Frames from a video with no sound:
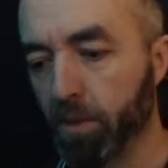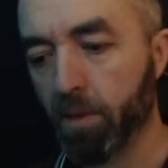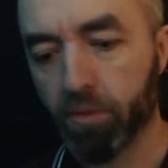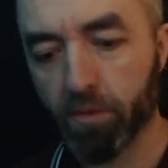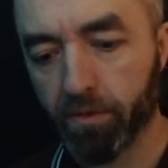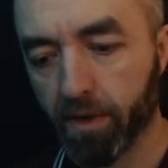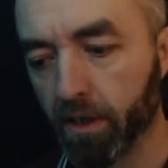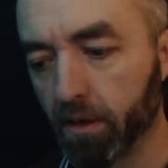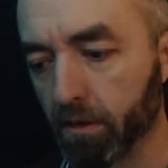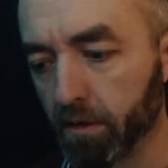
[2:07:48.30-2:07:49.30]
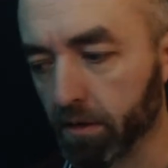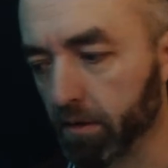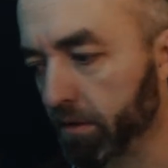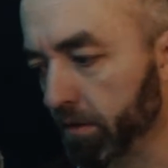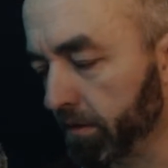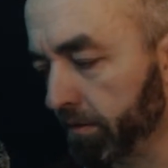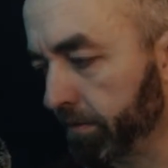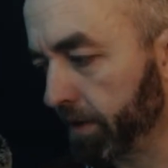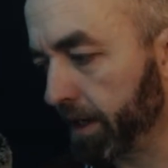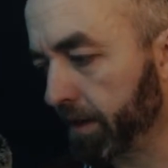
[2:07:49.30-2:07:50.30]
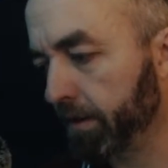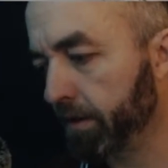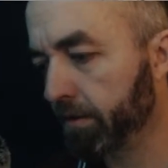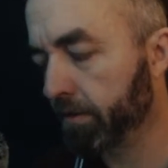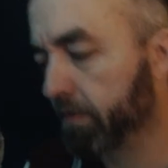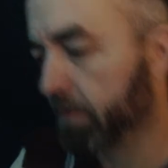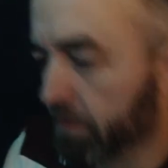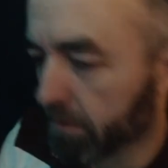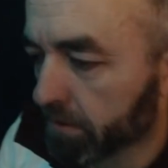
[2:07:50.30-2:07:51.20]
profile, and I've acted, and